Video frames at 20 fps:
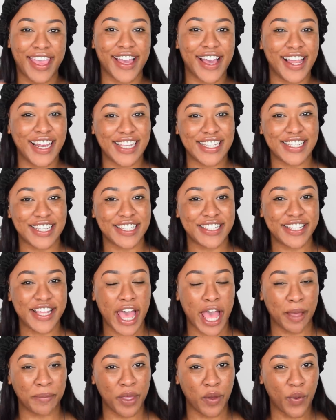Hey guys, it's
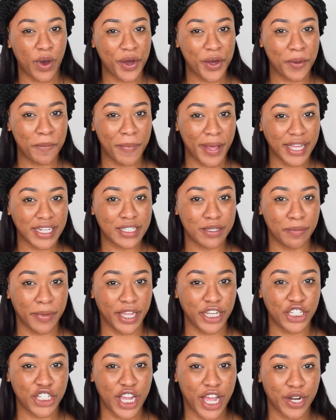Tammy. Welcome back to
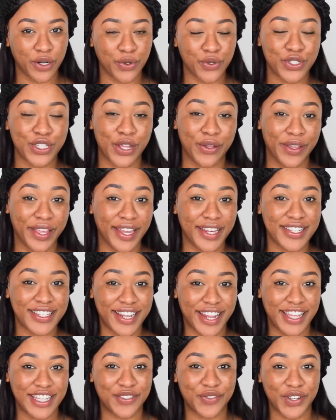my channel. So in
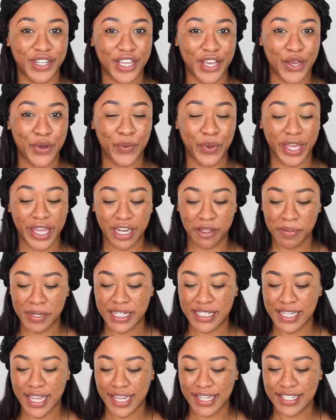today's video, we're going to
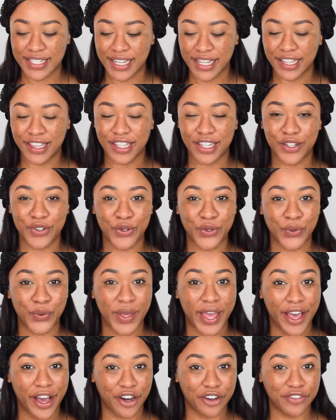be testing the new
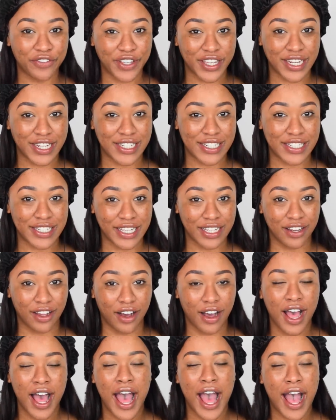e.l.f.
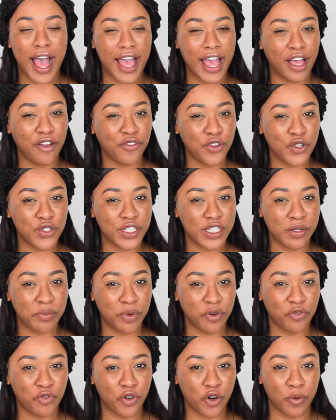concealer. I have used it
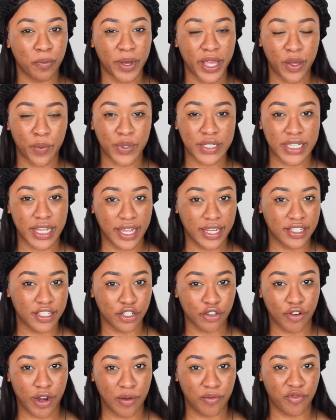before, but it was an
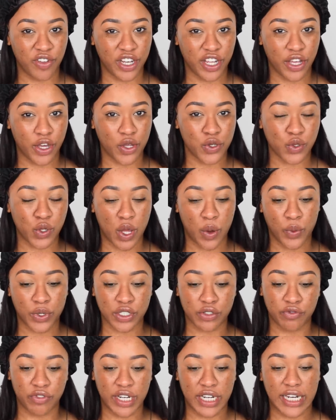Instagram video, so I
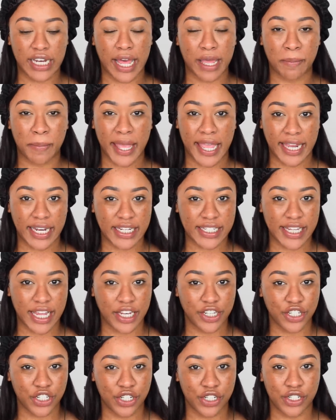wasn't really like paying
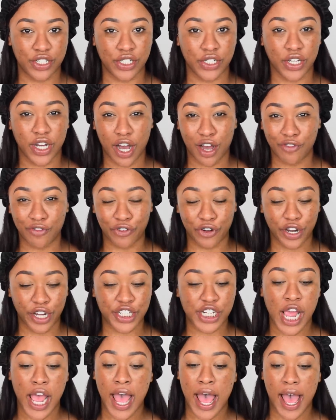attention to
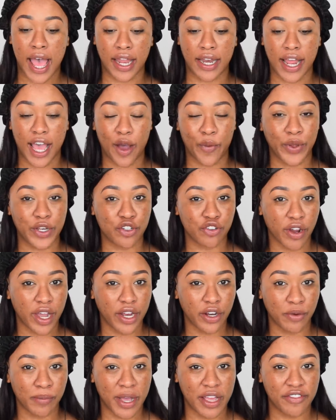coverage and how it
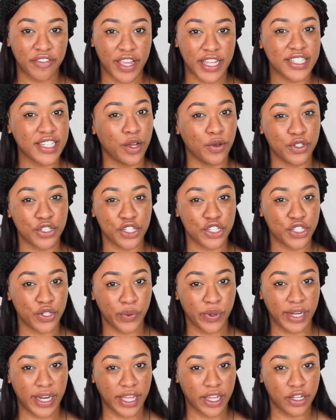dried on my face. I was just
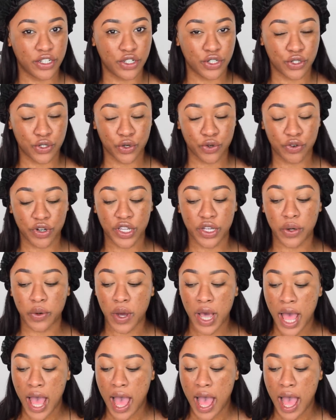doing like a tutorial.